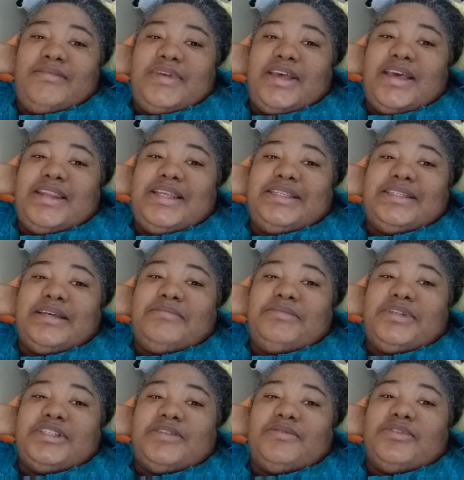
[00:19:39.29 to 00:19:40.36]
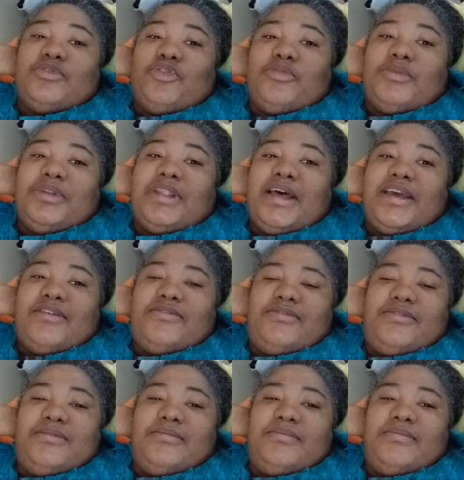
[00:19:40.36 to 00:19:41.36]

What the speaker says: Any semblance of a normal life,